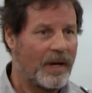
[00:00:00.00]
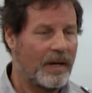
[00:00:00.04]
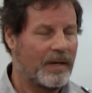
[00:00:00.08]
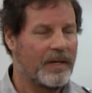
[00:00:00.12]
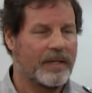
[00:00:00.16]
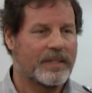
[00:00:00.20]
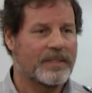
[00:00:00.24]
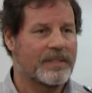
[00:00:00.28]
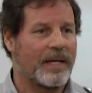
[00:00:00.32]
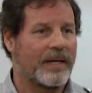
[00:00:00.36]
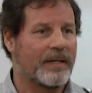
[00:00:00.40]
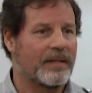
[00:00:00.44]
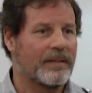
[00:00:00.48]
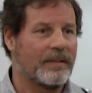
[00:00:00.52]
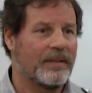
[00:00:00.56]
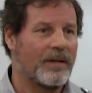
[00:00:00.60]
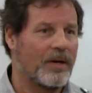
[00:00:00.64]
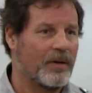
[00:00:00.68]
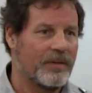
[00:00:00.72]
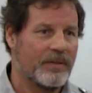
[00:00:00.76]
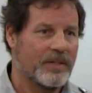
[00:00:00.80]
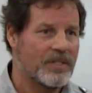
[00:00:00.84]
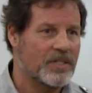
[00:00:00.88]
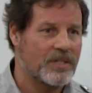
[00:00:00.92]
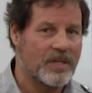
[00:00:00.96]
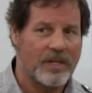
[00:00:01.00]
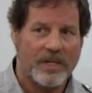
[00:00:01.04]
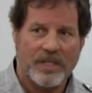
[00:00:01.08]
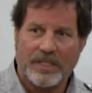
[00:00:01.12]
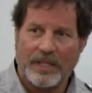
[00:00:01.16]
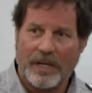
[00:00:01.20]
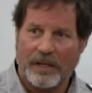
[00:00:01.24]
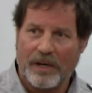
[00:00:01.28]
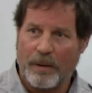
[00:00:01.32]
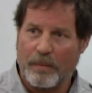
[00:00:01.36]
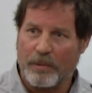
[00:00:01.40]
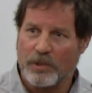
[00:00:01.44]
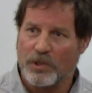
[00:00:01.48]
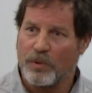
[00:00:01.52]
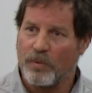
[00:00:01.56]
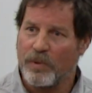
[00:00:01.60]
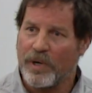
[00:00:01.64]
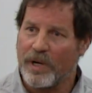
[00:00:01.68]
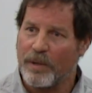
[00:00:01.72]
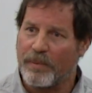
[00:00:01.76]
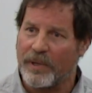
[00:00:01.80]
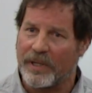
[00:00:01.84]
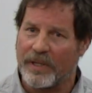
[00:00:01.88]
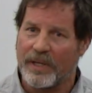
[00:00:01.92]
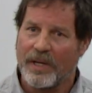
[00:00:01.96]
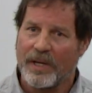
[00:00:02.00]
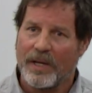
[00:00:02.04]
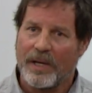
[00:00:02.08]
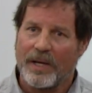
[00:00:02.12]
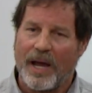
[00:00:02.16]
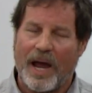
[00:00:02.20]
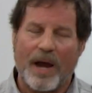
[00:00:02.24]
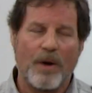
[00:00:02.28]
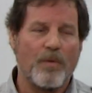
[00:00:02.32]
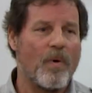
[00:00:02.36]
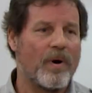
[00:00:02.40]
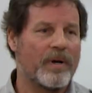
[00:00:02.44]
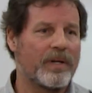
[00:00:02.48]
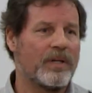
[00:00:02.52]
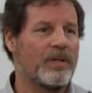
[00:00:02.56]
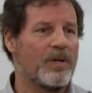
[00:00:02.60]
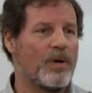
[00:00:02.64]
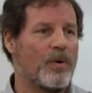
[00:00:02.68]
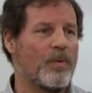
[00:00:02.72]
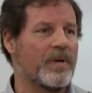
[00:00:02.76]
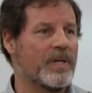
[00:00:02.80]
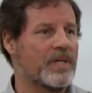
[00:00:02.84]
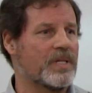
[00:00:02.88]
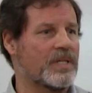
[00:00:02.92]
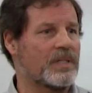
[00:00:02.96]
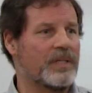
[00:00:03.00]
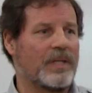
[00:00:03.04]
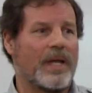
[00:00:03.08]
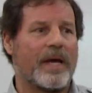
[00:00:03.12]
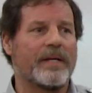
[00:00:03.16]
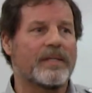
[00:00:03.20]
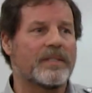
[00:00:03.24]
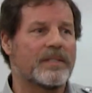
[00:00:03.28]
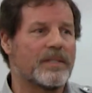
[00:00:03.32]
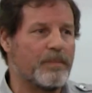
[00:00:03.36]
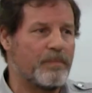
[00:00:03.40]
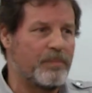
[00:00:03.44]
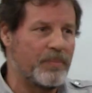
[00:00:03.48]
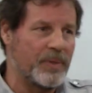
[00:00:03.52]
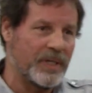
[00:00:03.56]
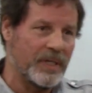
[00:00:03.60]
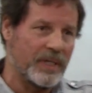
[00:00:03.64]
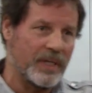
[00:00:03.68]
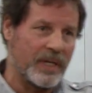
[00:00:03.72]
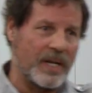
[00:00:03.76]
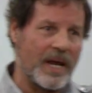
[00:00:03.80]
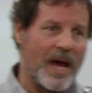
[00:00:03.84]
it's like, you know, and this is going to sound almost weird, but I want to know what it's like to be an